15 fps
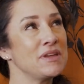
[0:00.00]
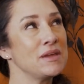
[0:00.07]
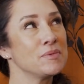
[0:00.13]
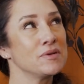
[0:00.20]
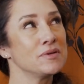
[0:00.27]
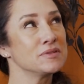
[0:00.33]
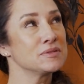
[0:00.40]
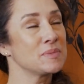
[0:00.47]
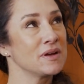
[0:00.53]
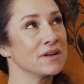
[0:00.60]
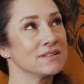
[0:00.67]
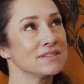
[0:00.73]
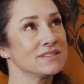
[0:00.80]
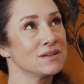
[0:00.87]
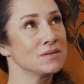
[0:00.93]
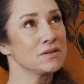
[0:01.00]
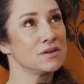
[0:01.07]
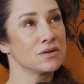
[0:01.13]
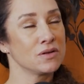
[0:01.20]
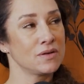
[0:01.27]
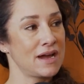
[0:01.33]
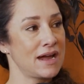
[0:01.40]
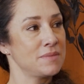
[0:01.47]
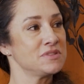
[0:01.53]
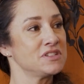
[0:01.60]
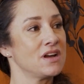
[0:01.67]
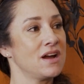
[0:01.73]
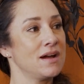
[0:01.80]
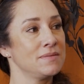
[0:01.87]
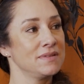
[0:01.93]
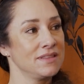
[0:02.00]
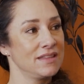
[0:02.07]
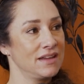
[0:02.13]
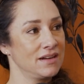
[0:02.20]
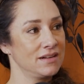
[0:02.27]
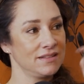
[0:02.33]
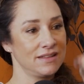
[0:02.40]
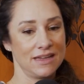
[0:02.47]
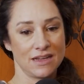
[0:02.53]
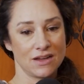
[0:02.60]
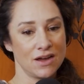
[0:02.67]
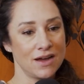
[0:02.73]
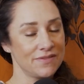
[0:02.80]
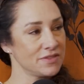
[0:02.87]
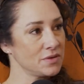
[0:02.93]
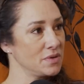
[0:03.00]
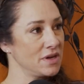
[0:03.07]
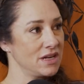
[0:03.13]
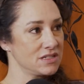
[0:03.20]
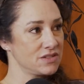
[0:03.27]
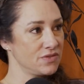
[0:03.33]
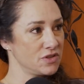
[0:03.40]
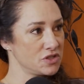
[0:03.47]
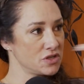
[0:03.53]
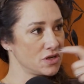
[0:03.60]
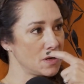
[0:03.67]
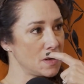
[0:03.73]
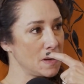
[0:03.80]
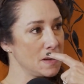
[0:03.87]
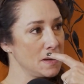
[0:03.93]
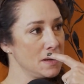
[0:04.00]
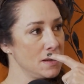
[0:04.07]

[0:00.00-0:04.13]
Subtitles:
people whose parents did a real crap job and they're like off the ranch for sure.